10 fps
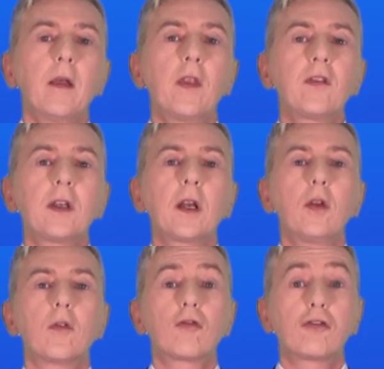This
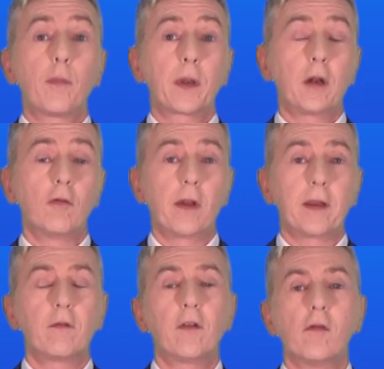includes tropical
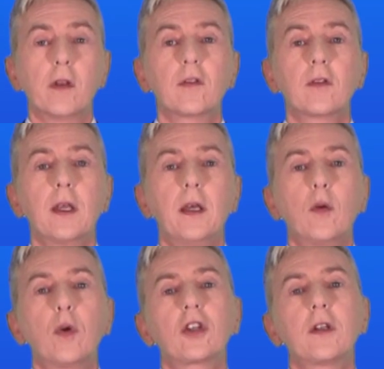rainforests,
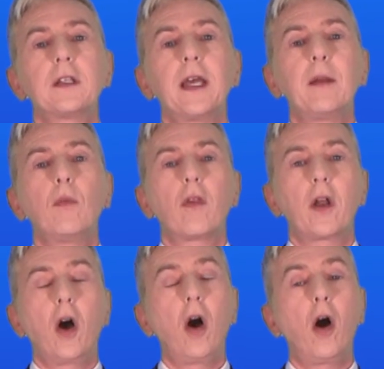which contain more than
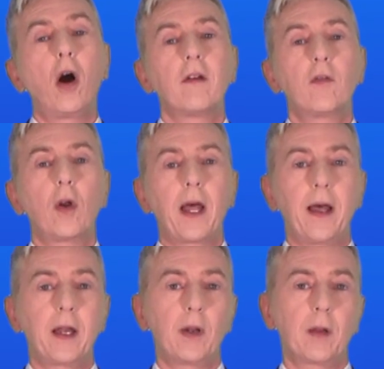half of all
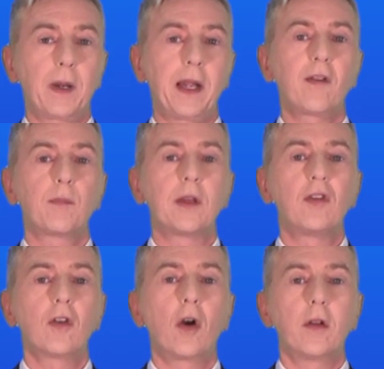animal and plant
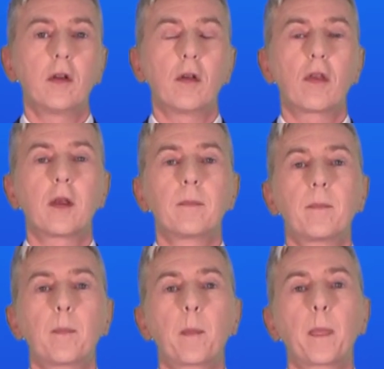species on Earth.
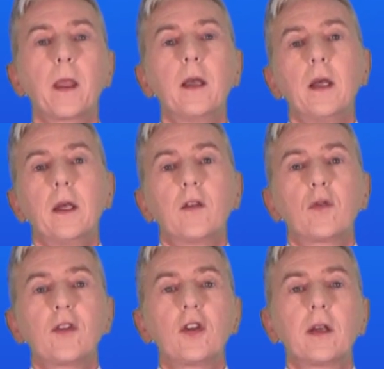
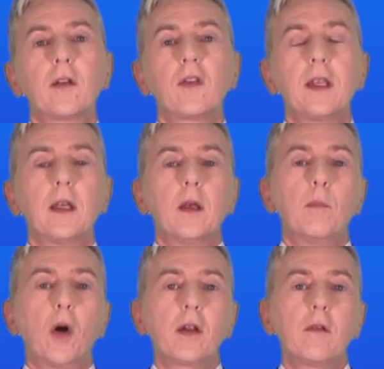So as you can see,
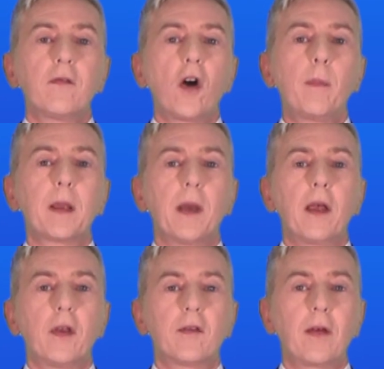modern farming
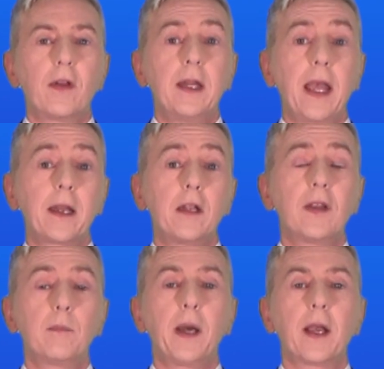methods have a negative
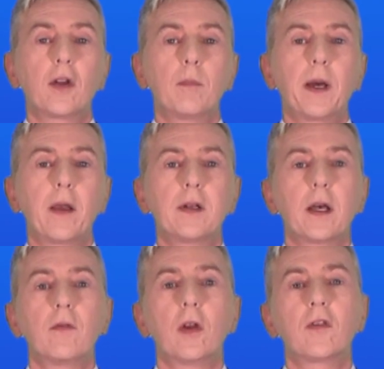impact on
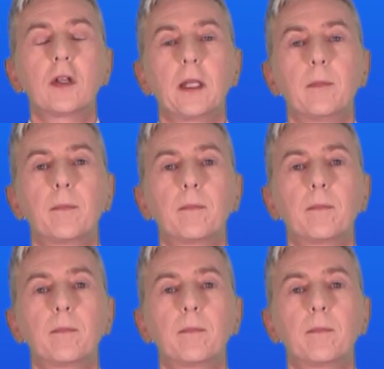biodiversity.